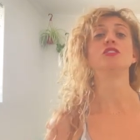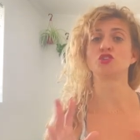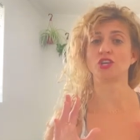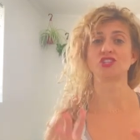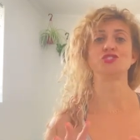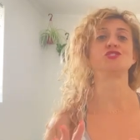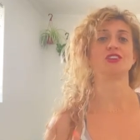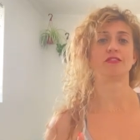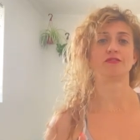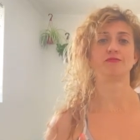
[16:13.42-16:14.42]
Trust
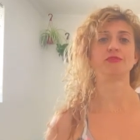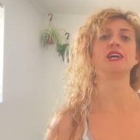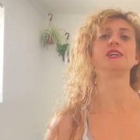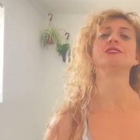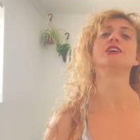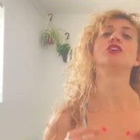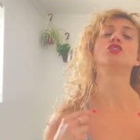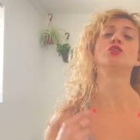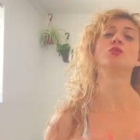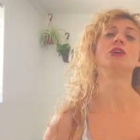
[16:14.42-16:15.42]
yourself, because
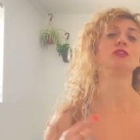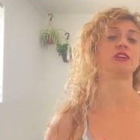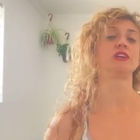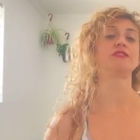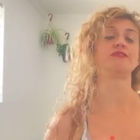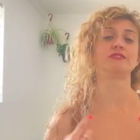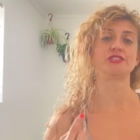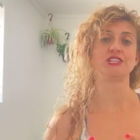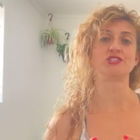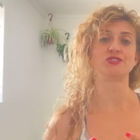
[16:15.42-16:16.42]
you are looking for
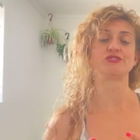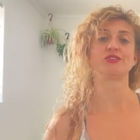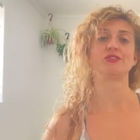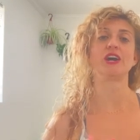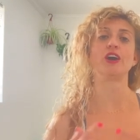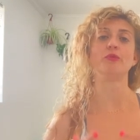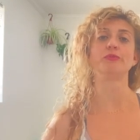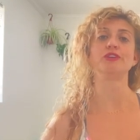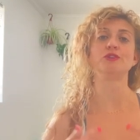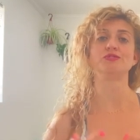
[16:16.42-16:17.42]
teachers that are
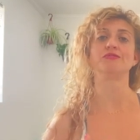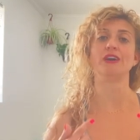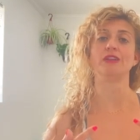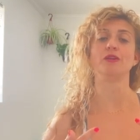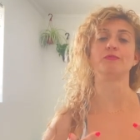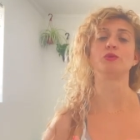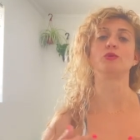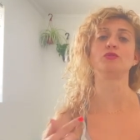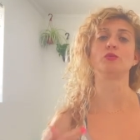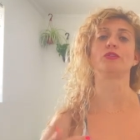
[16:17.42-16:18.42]
helping you develop
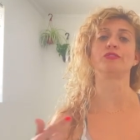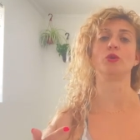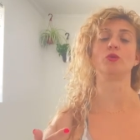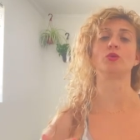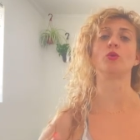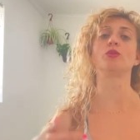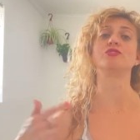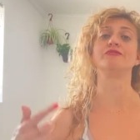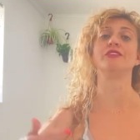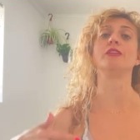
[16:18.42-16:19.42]
your north node or
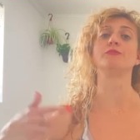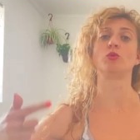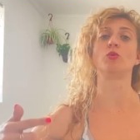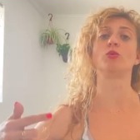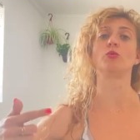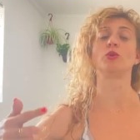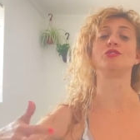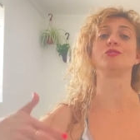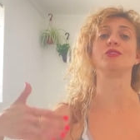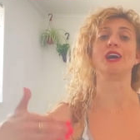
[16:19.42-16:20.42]
develop
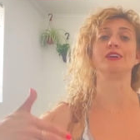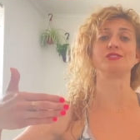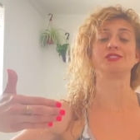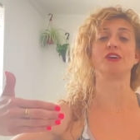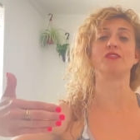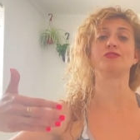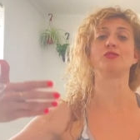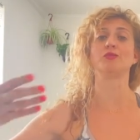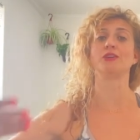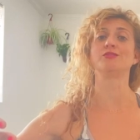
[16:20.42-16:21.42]
toward your higher self, your
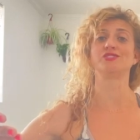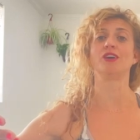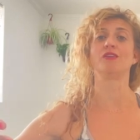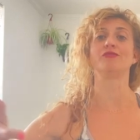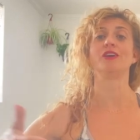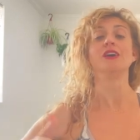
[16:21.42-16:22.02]
greater self,